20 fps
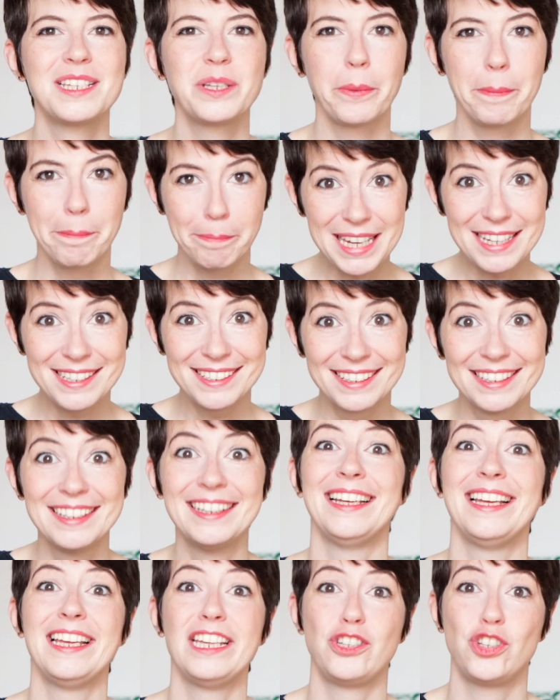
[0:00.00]
So meat
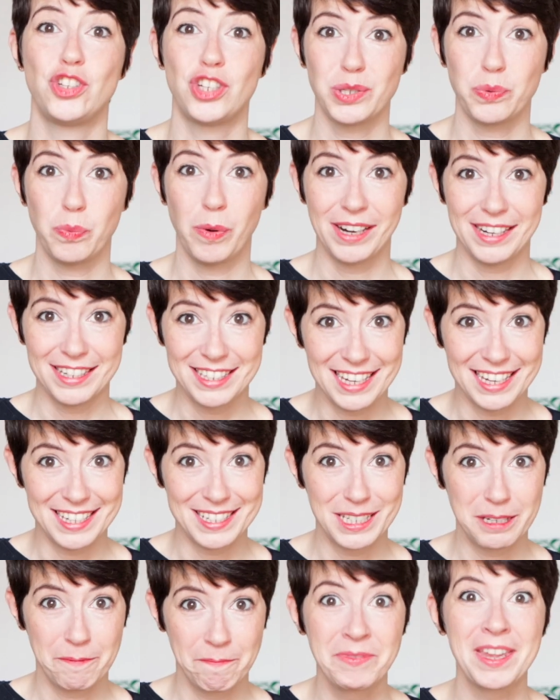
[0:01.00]
is just what it
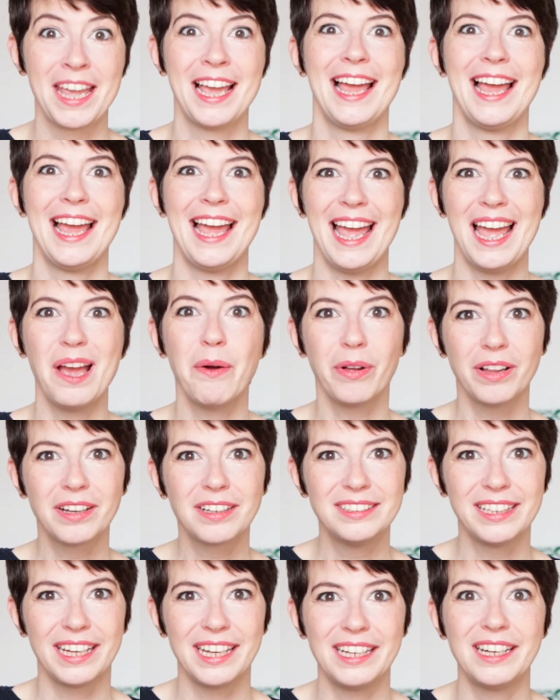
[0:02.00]
says. It will
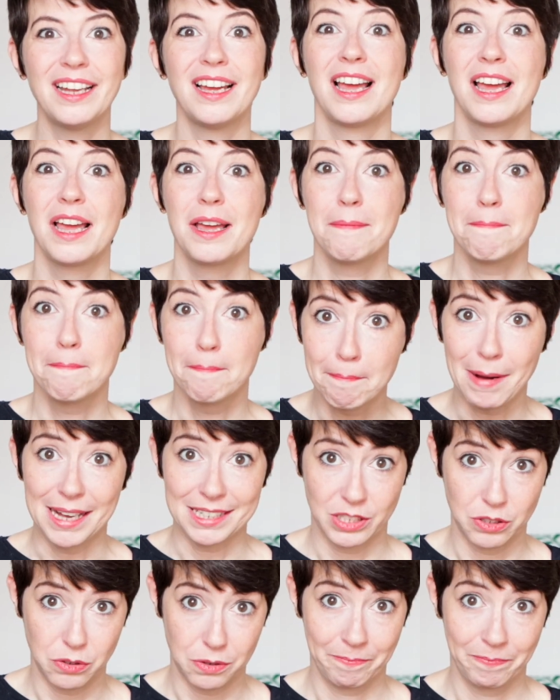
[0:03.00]
contain
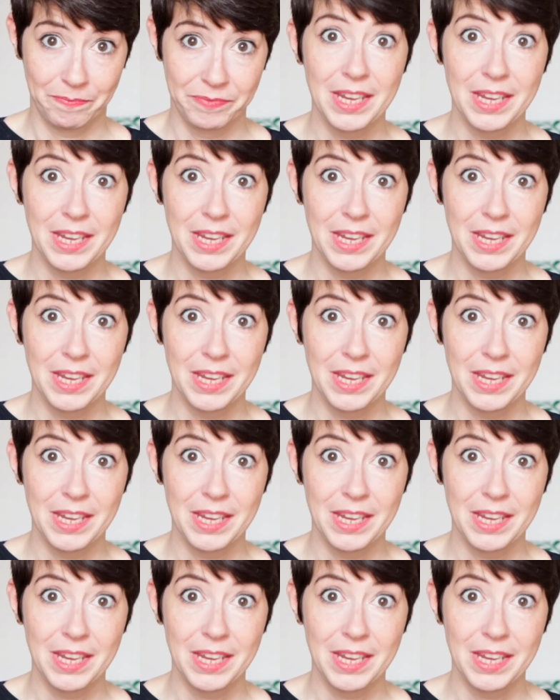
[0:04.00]
muscle,